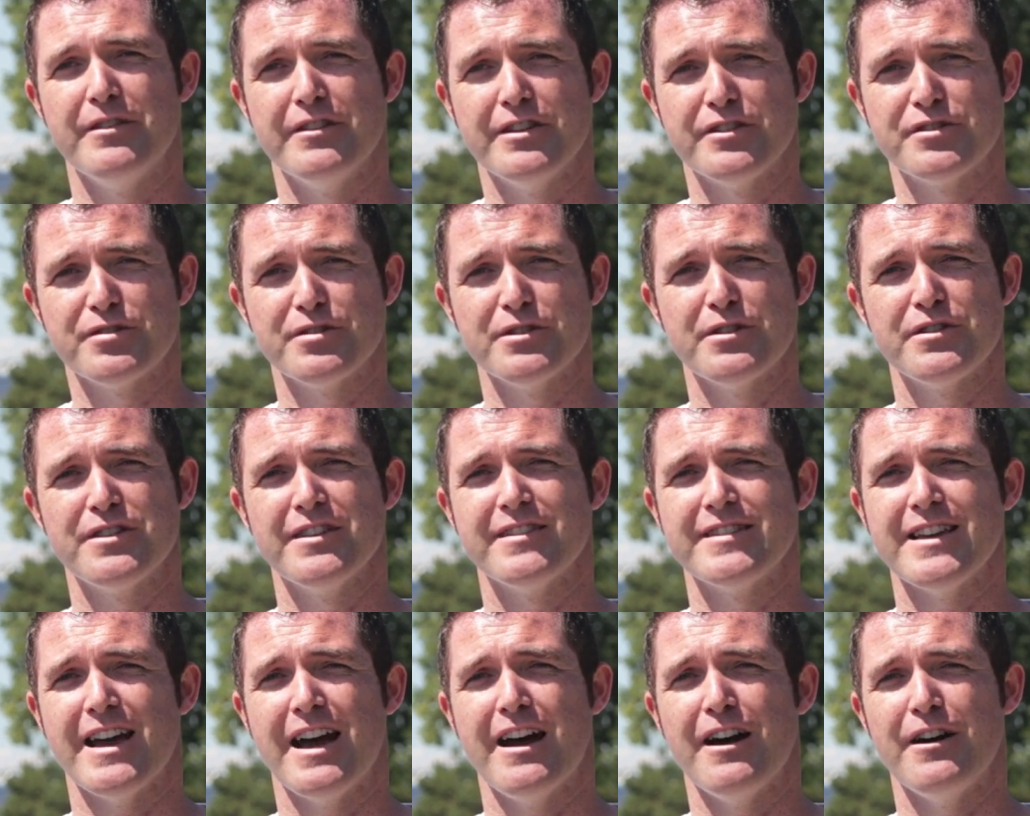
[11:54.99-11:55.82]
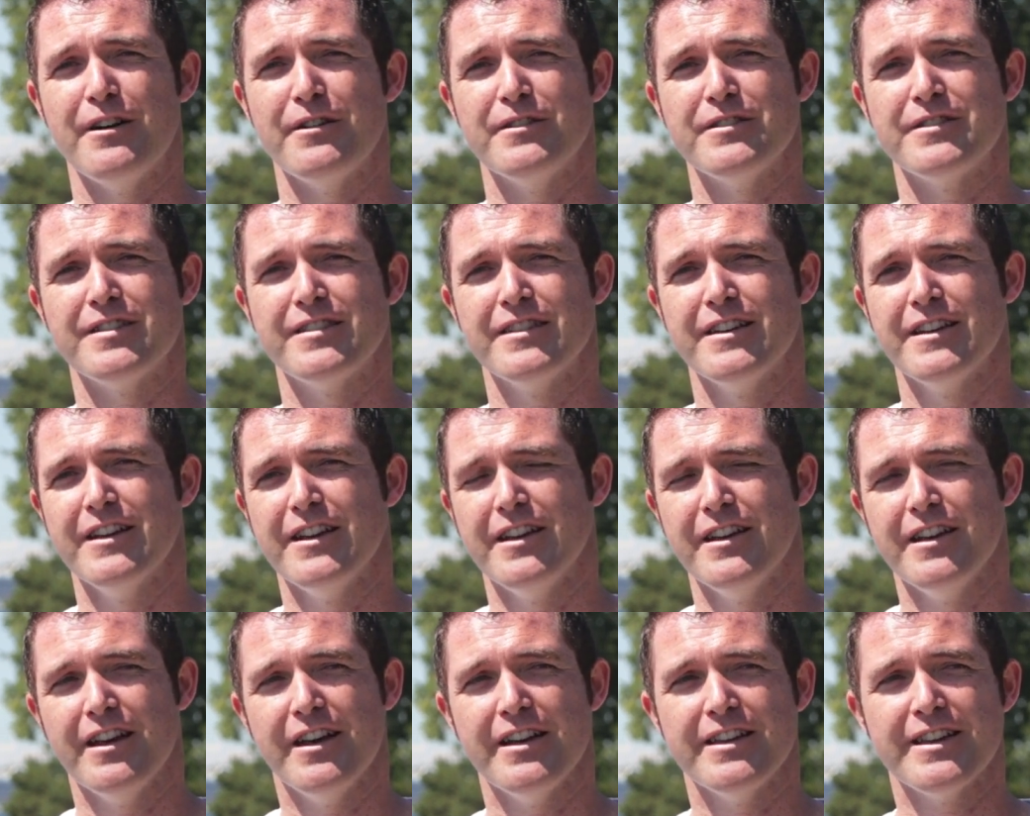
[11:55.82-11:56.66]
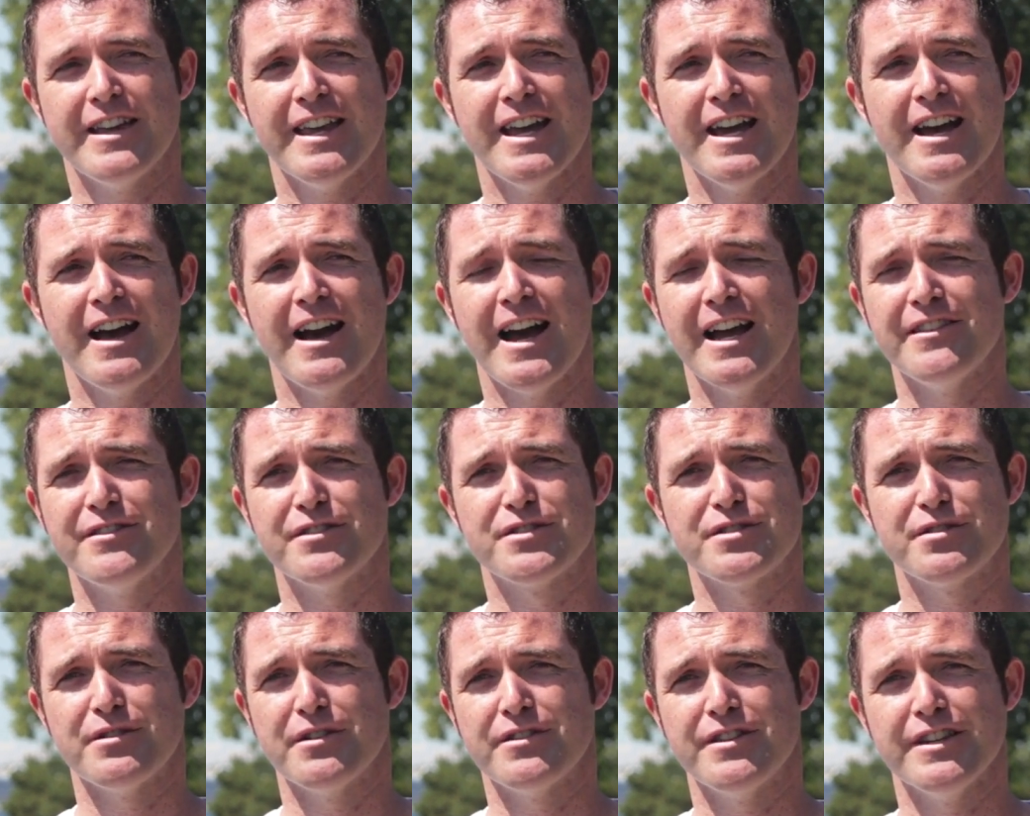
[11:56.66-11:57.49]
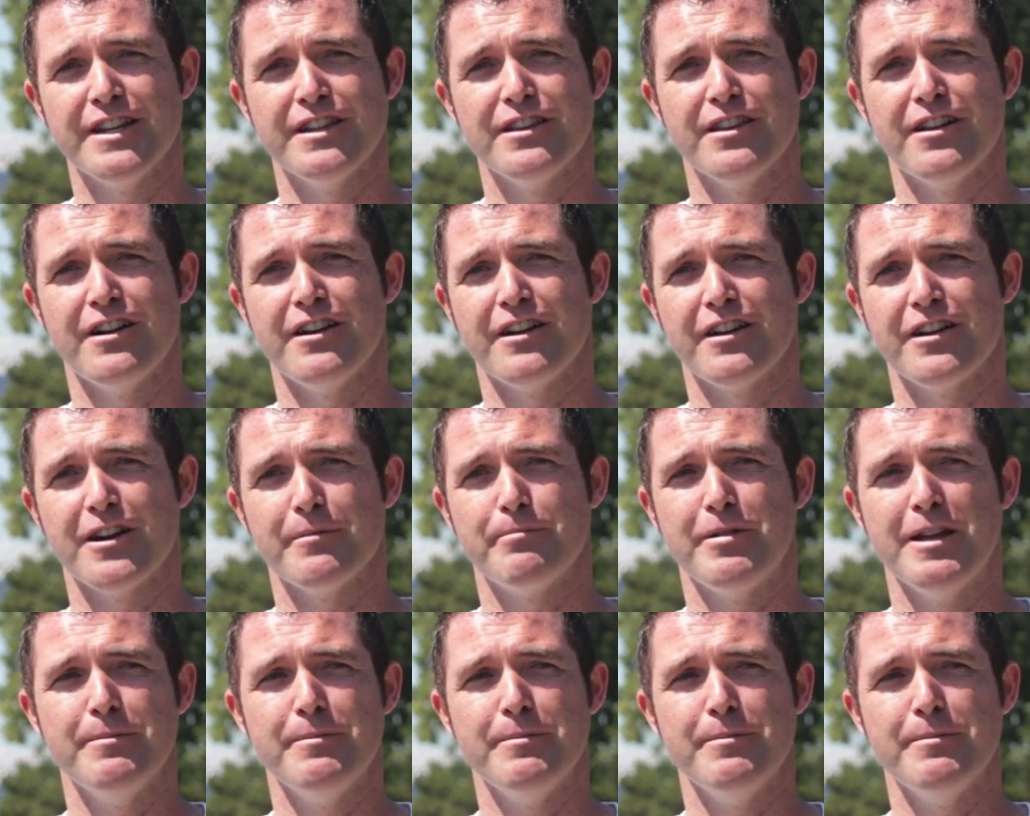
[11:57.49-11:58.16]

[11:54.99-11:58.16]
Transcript: The truth is out. You can't hide the truth any longer.